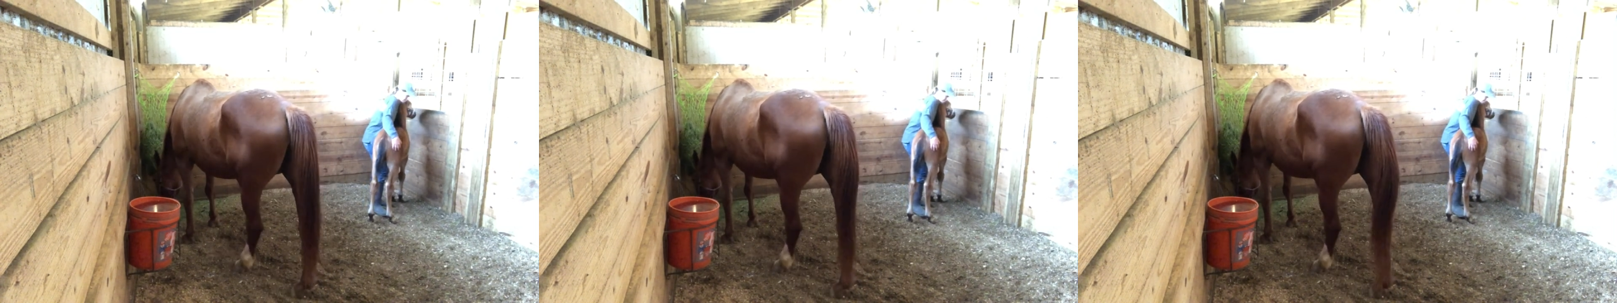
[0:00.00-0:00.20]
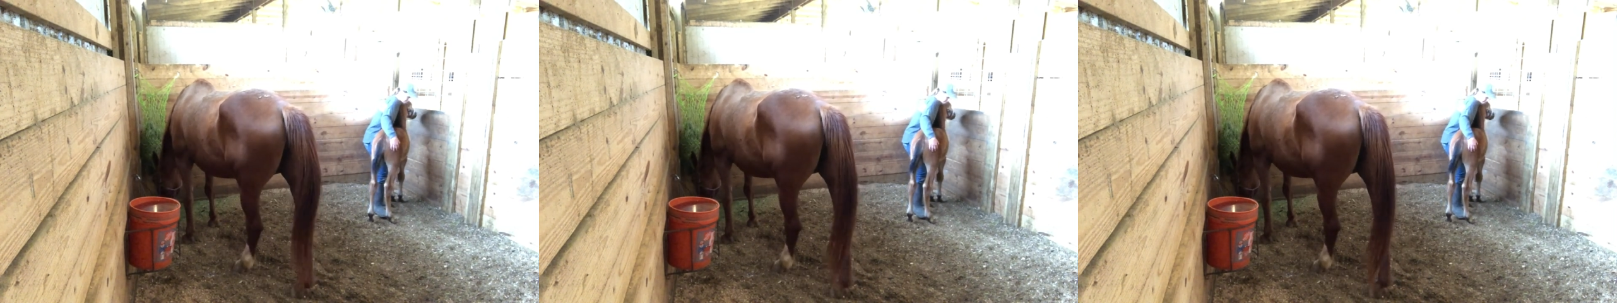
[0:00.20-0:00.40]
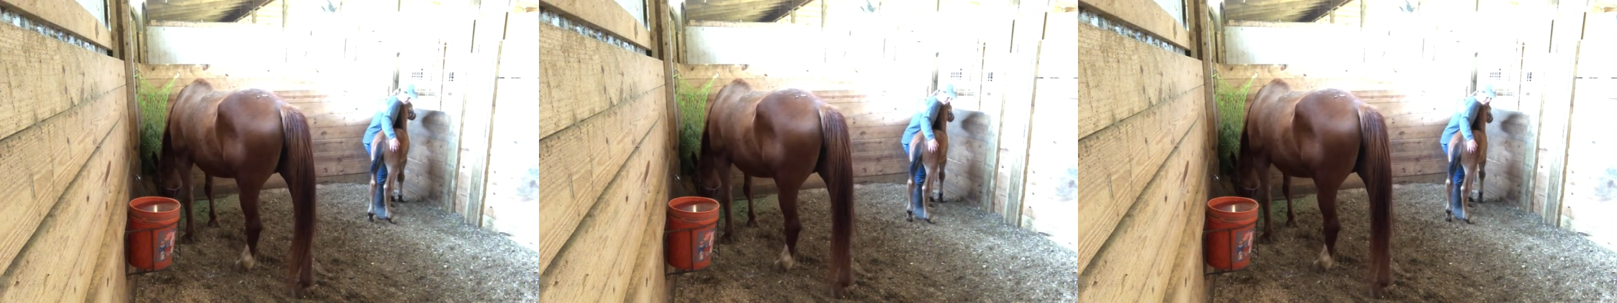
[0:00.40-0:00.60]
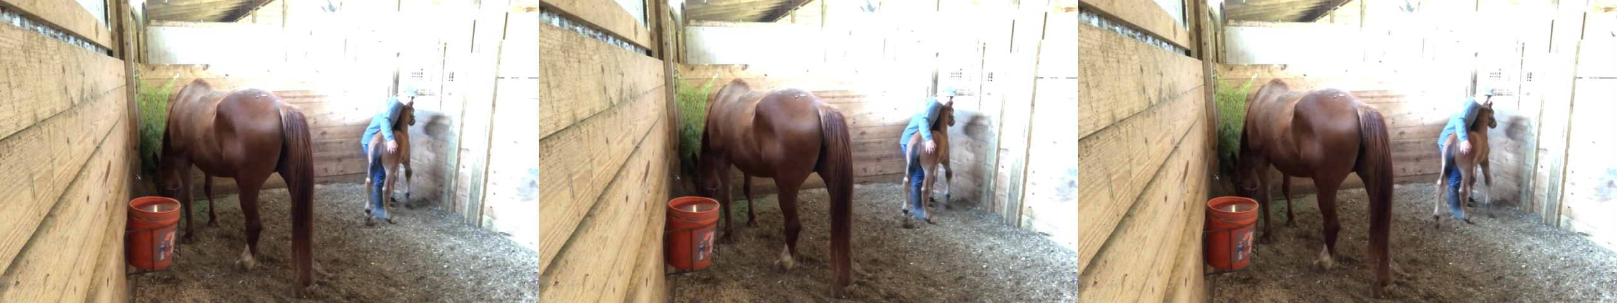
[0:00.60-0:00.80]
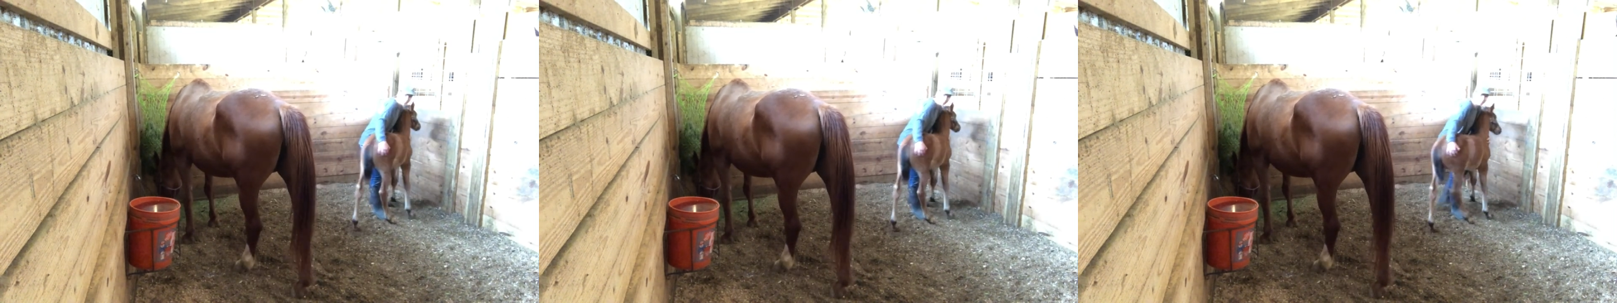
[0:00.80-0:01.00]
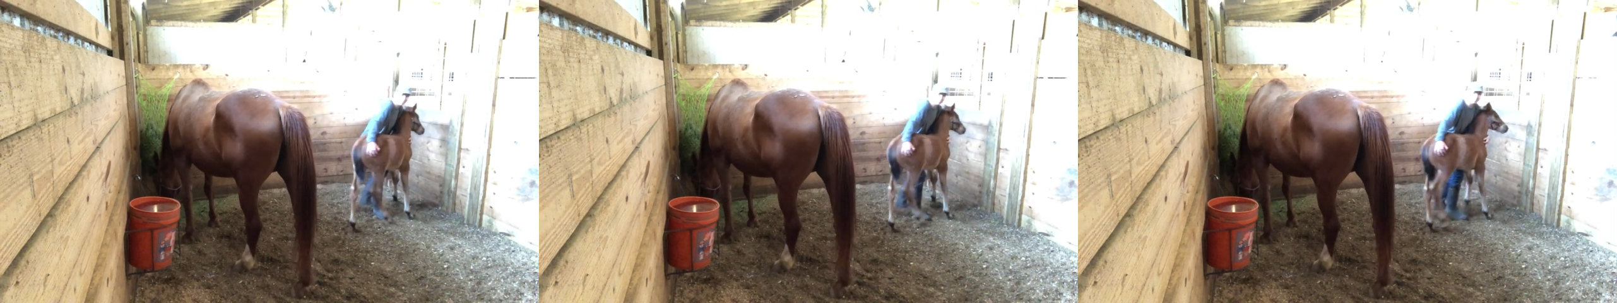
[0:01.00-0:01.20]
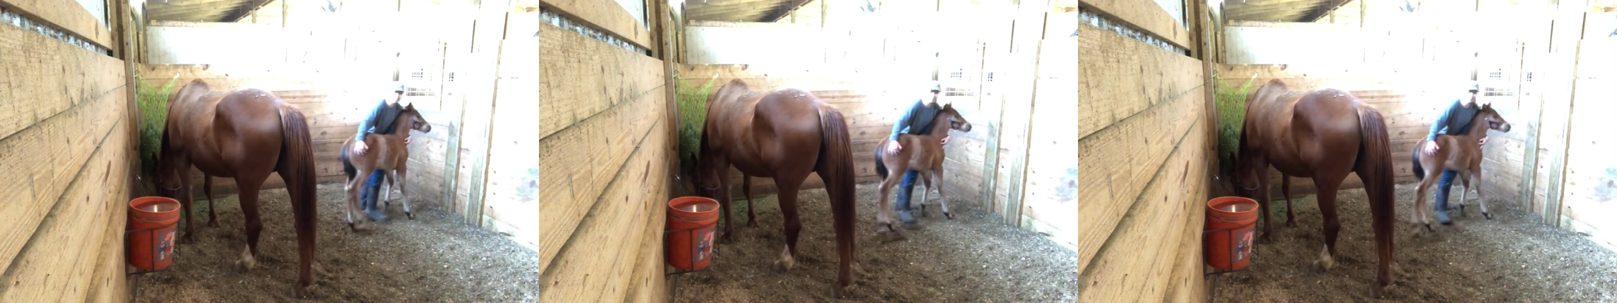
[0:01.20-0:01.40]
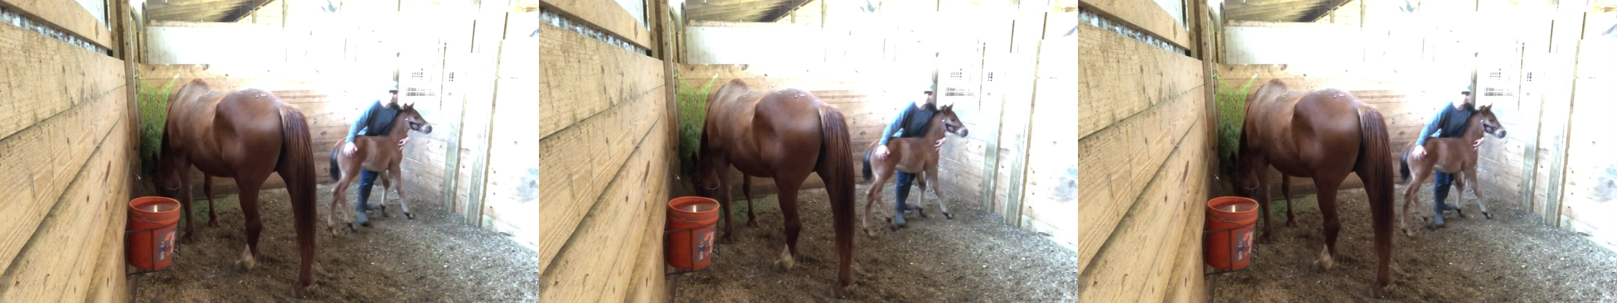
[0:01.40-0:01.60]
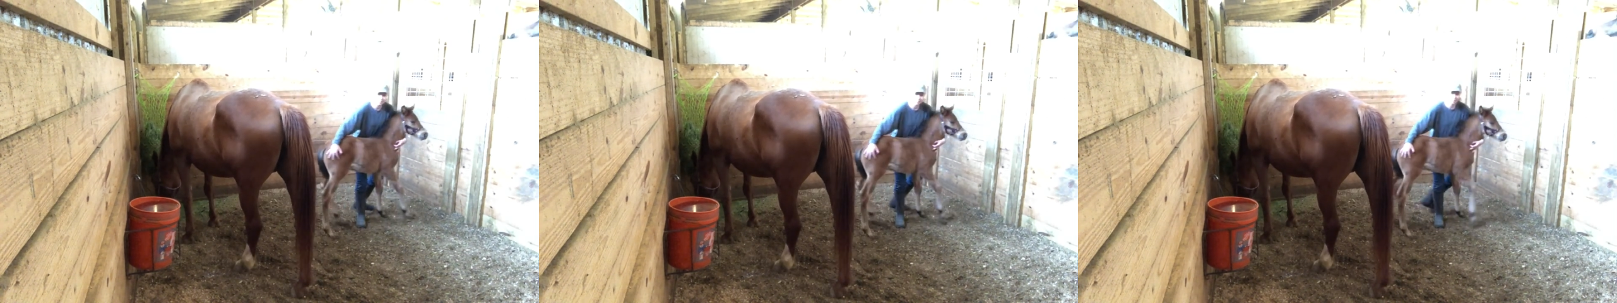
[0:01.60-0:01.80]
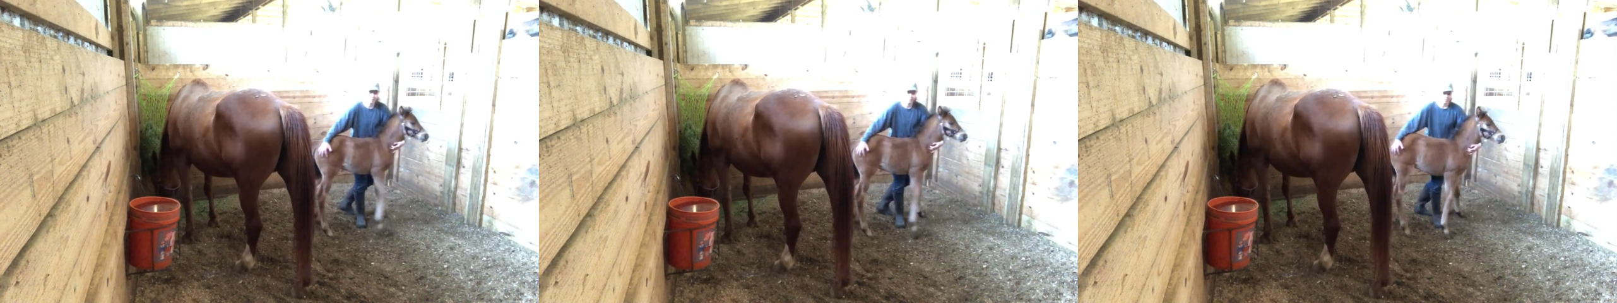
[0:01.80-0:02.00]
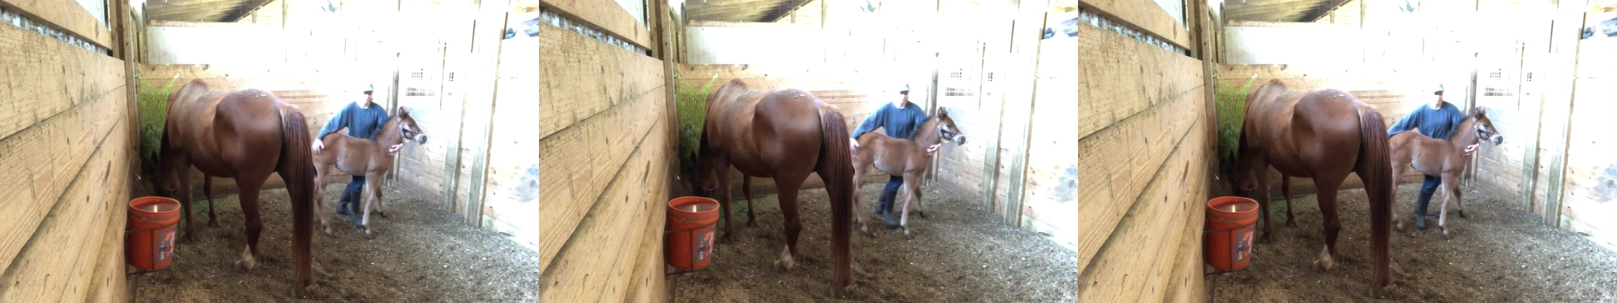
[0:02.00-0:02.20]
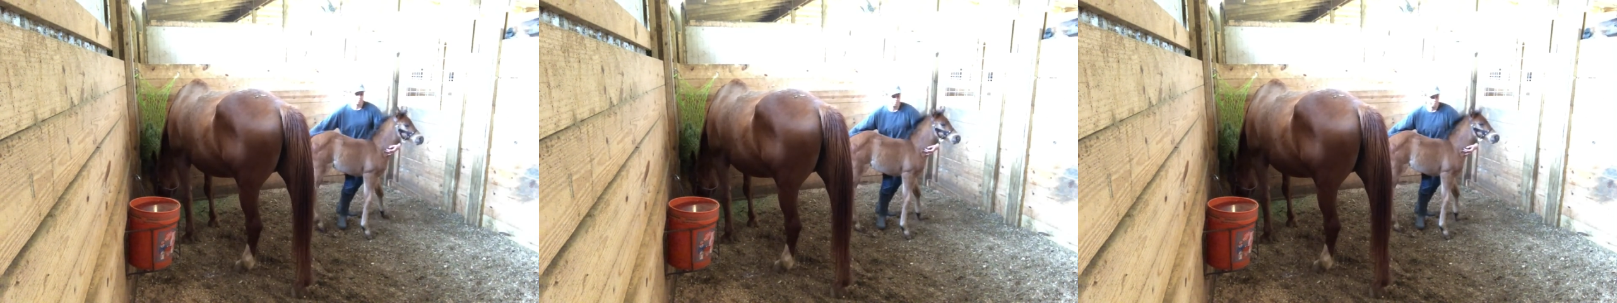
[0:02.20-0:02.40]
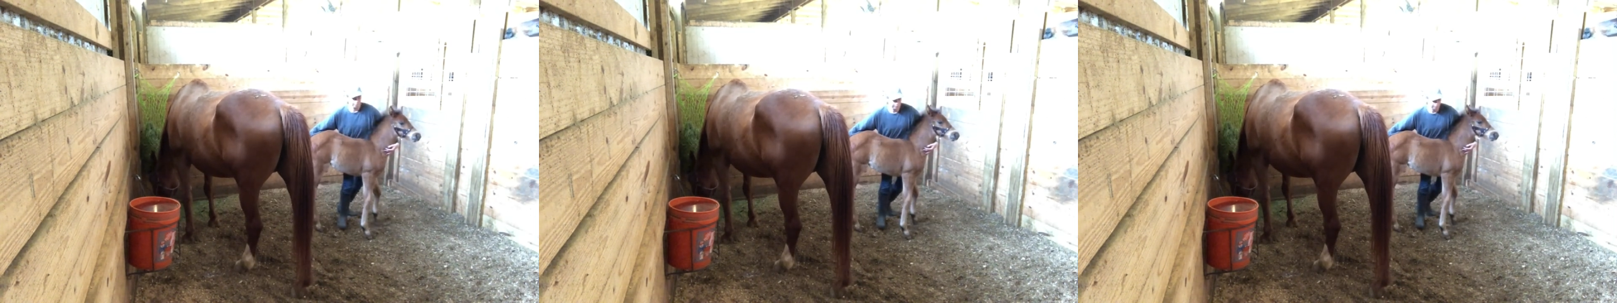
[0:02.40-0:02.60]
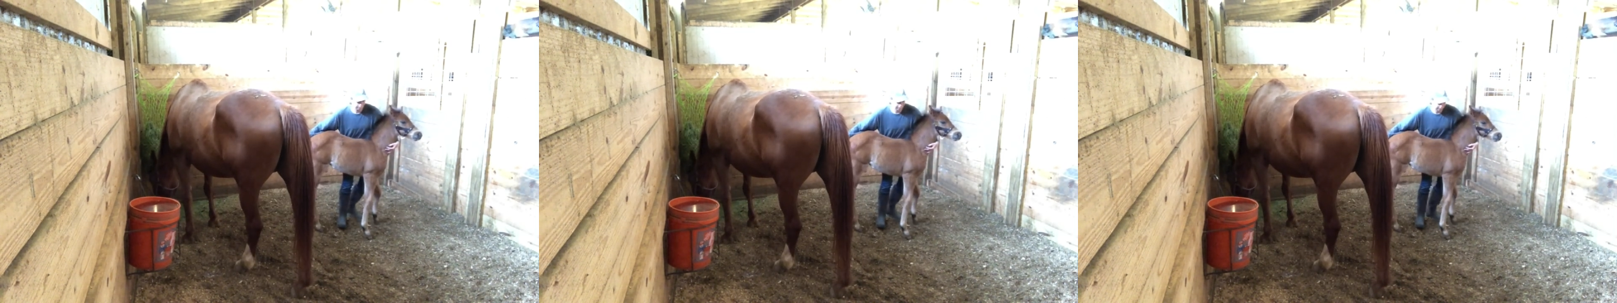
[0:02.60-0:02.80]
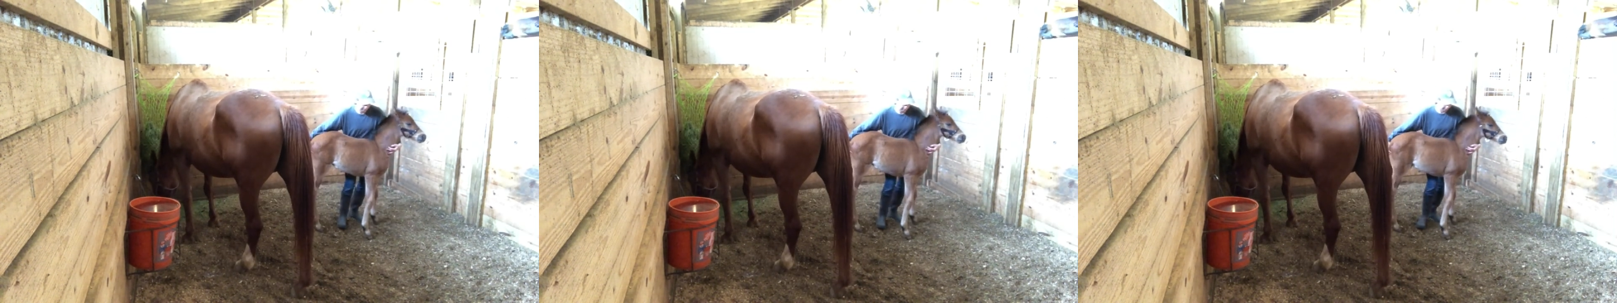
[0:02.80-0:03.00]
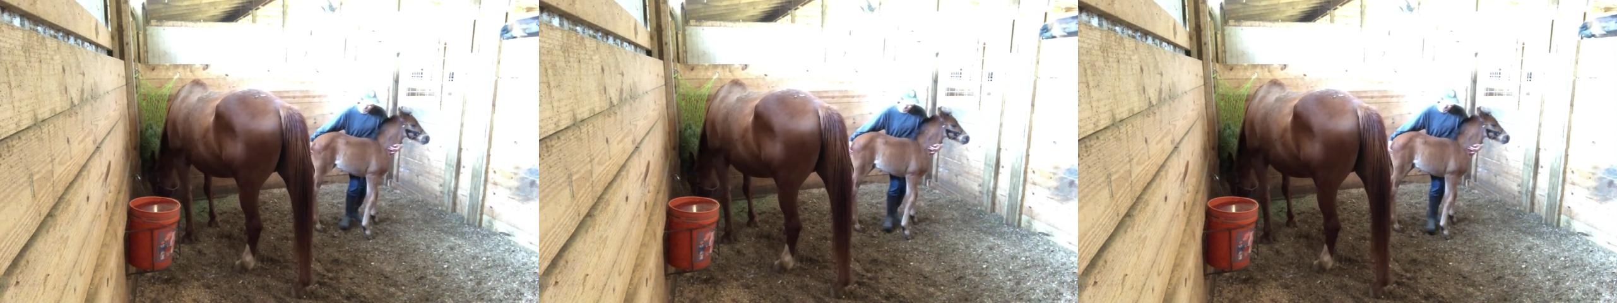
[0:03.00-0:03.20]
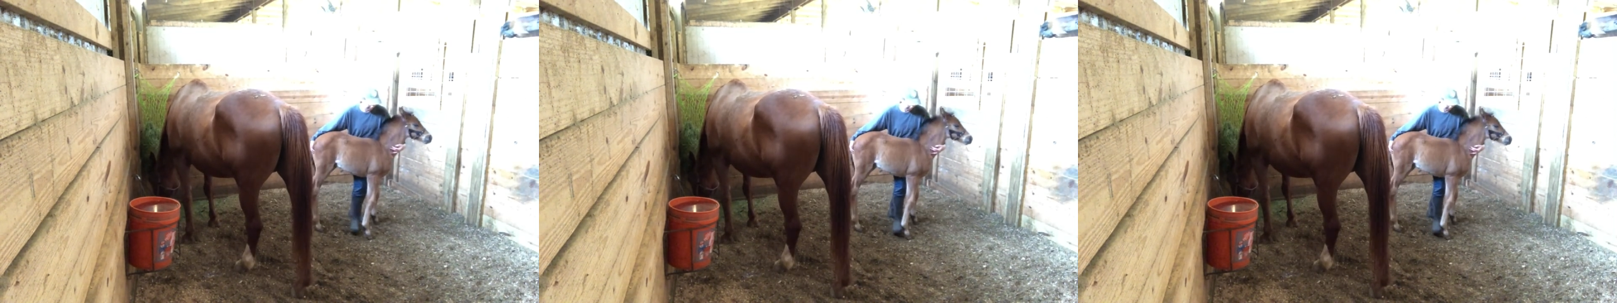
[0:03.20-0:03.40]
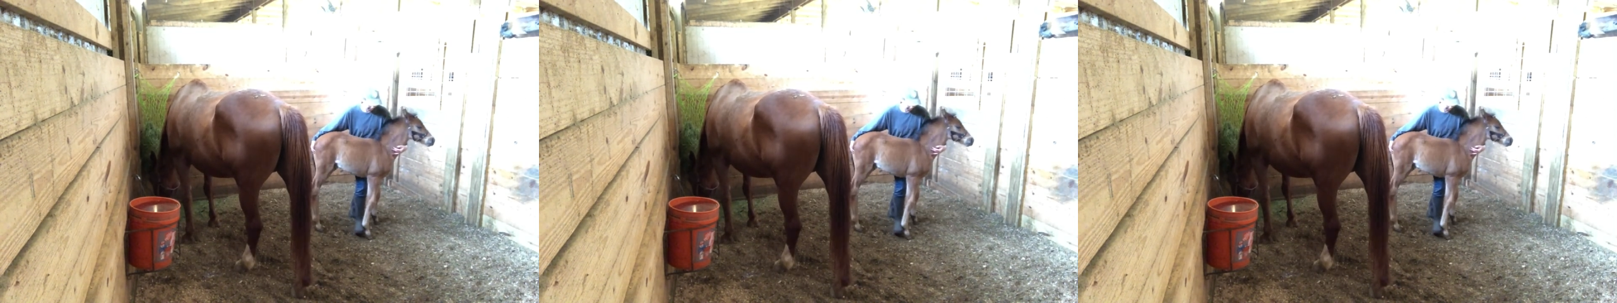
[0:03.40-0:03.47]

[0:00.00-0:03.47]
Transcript: [unreadable: no face in view]